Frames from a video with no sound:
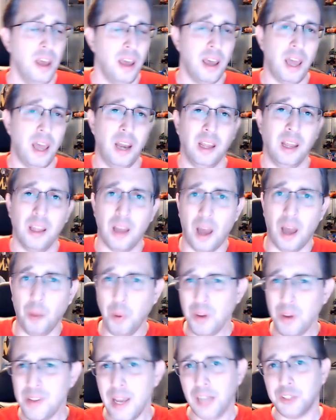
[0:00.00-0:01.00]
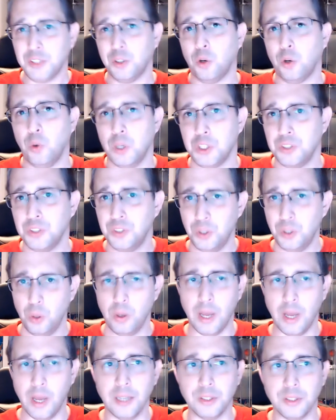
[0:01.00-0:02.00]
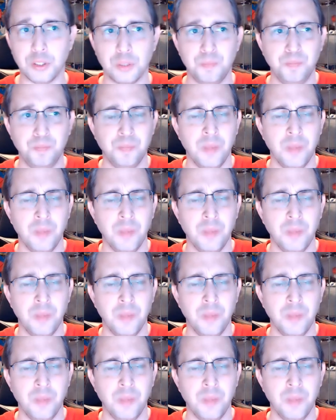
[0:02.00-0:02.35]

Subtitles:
And I wanted to ask the question to you guys.